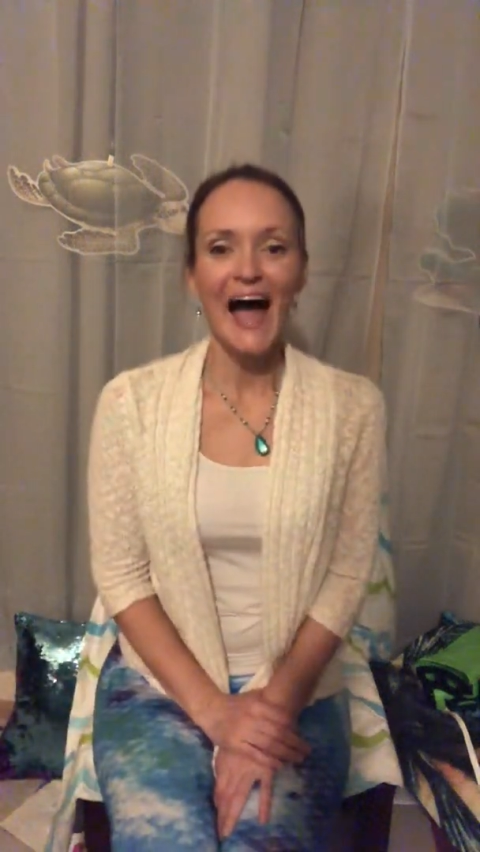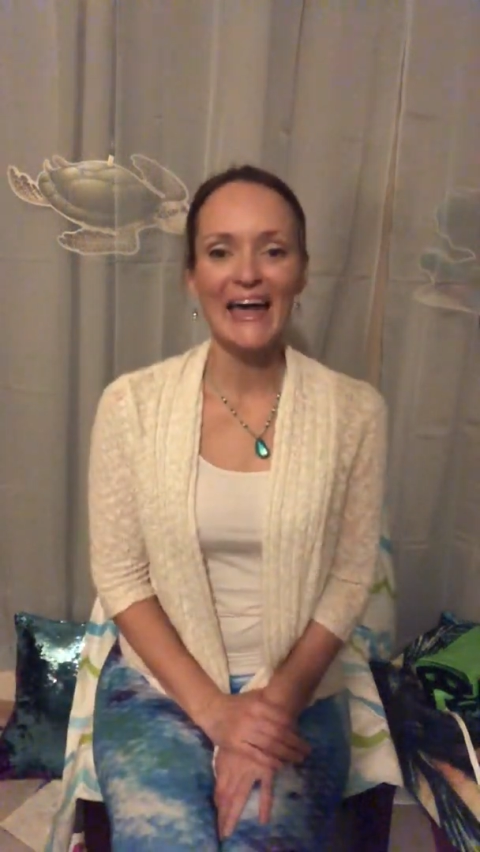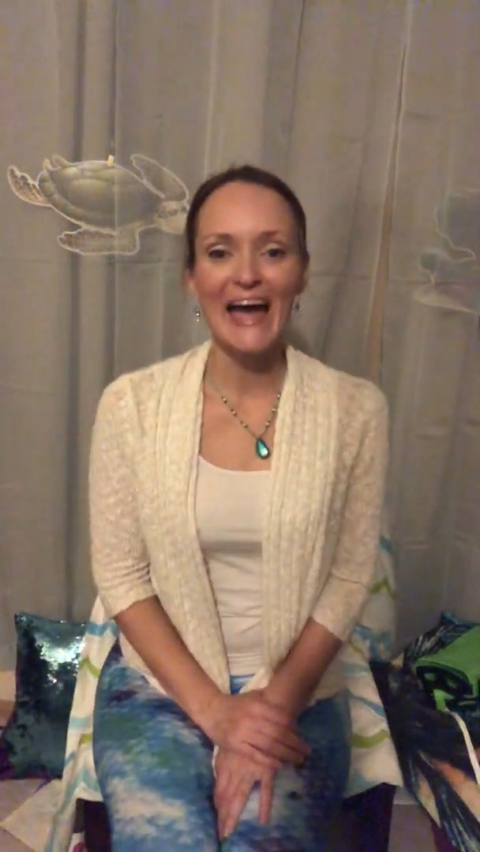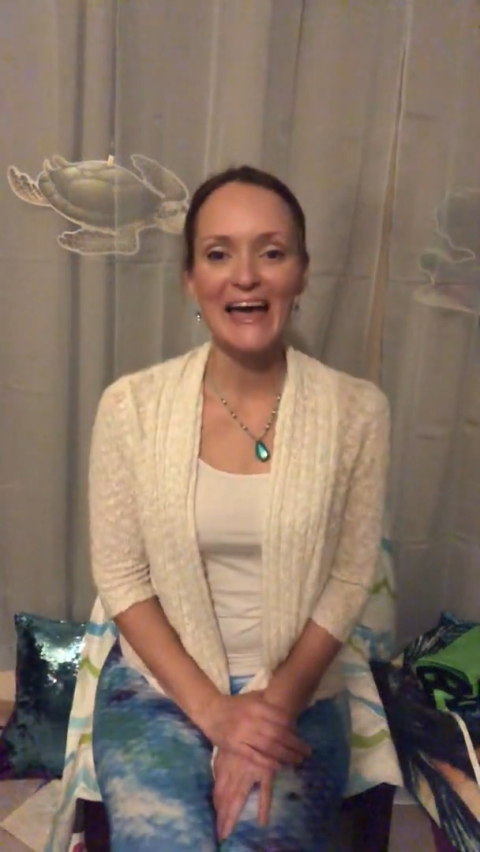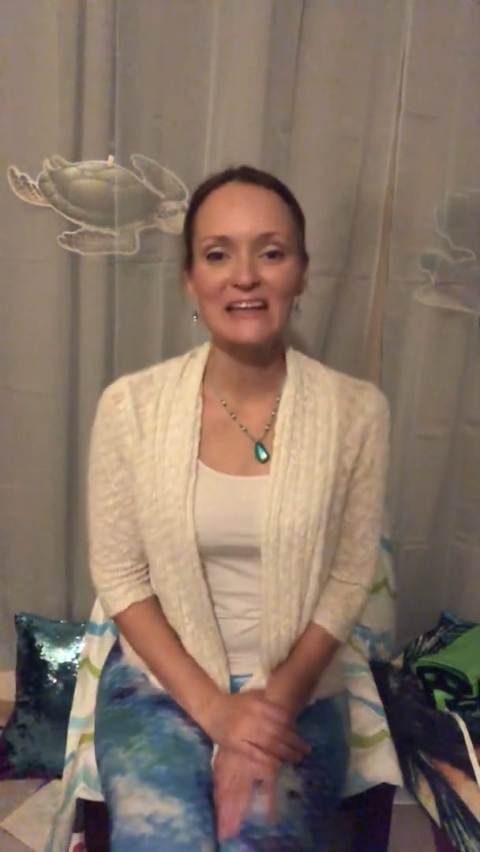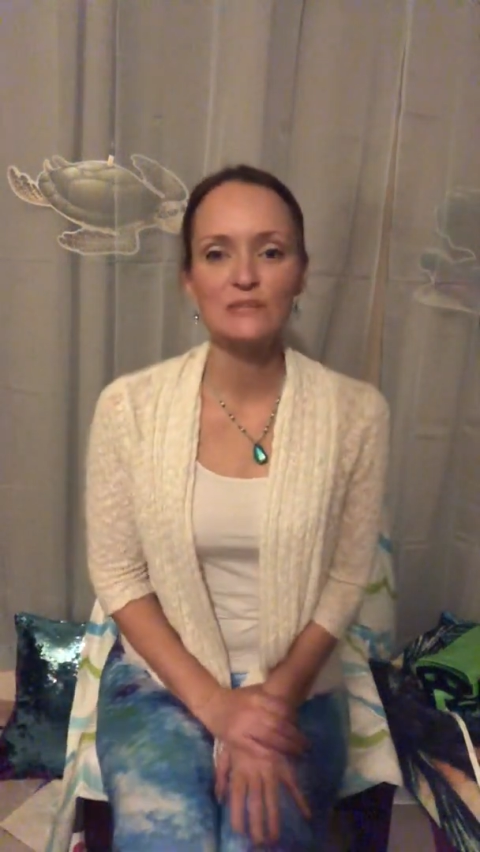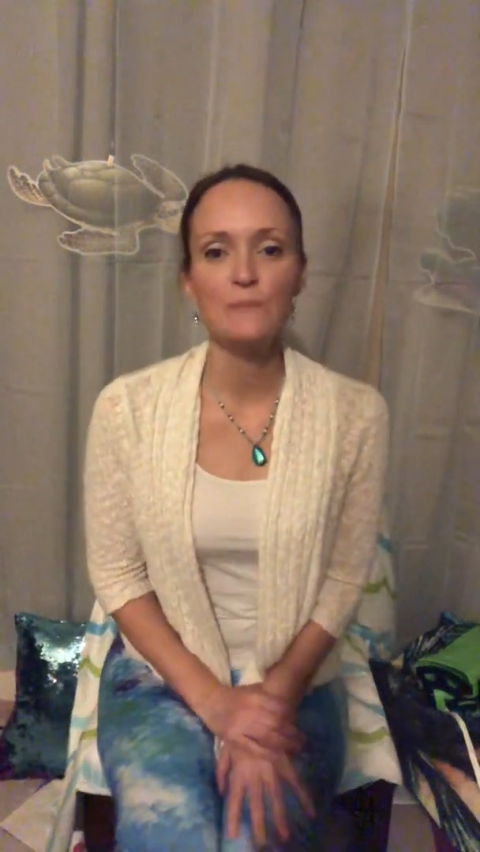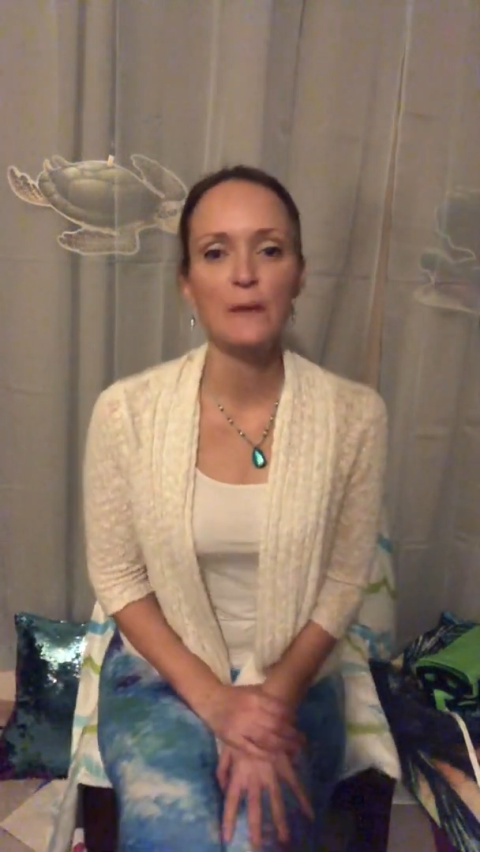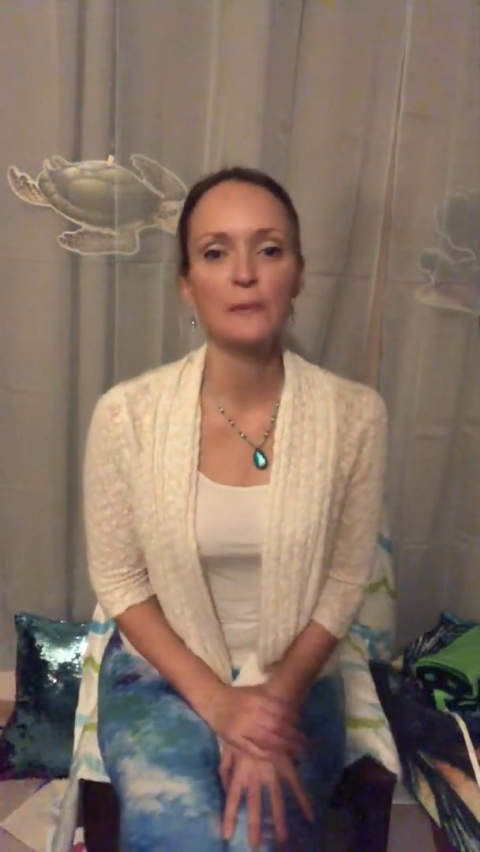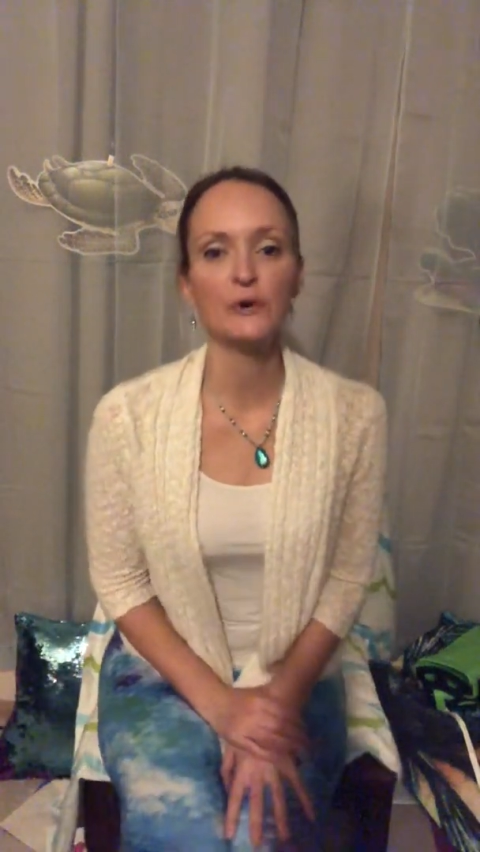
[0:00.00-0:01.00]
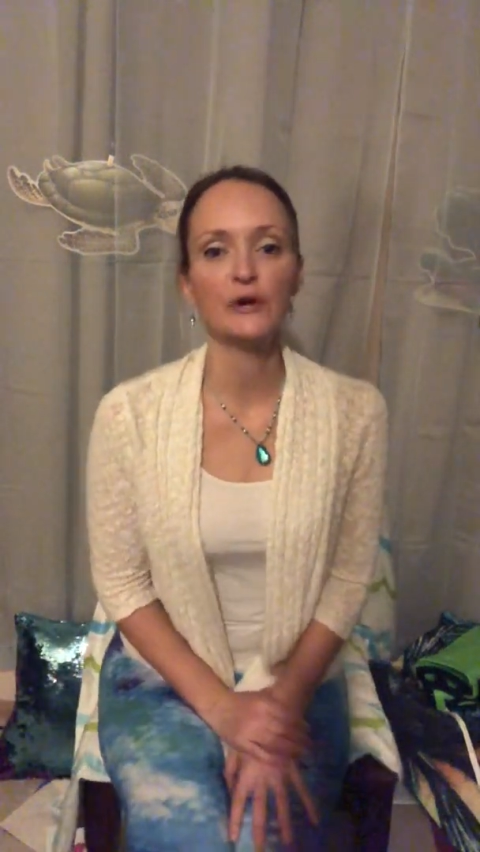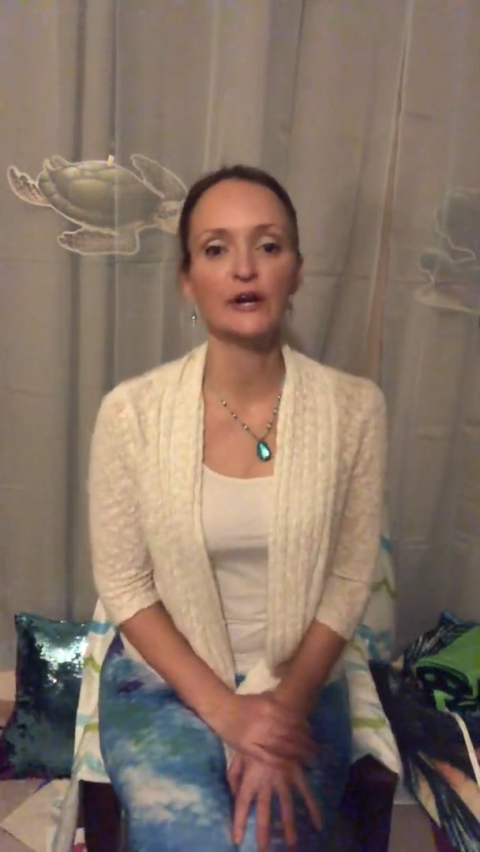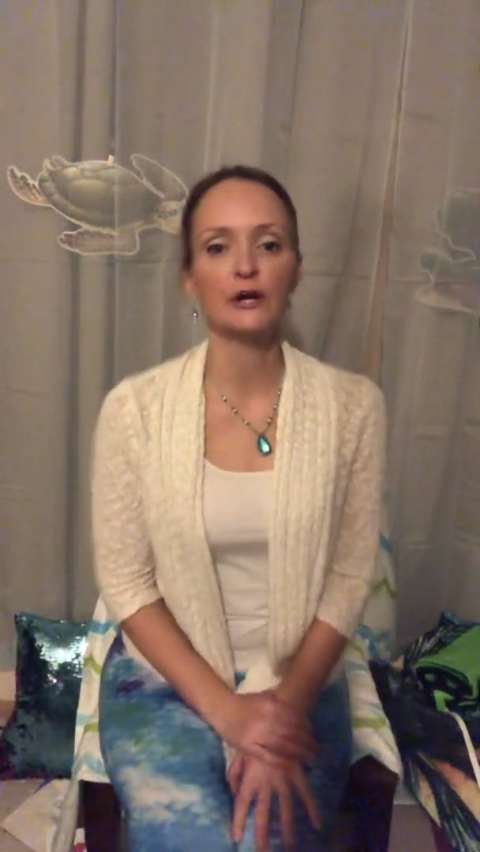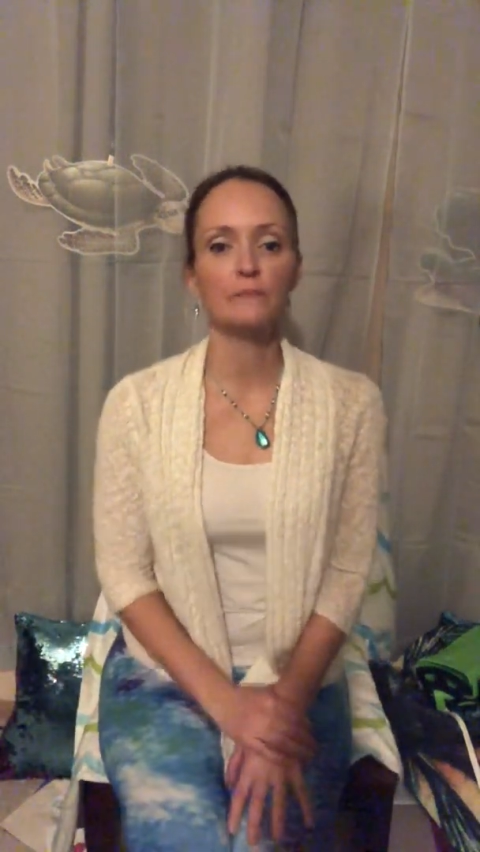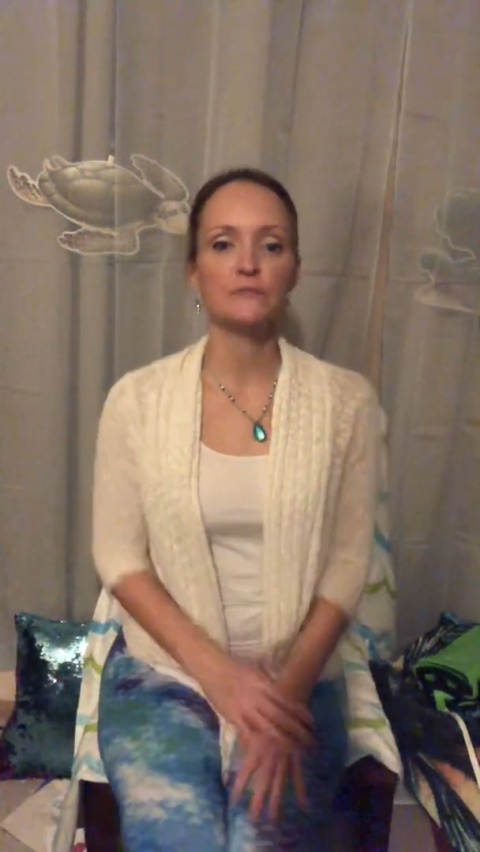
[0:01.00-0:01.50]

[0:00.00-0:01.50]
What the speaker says: Hi guys, Mama Mer here.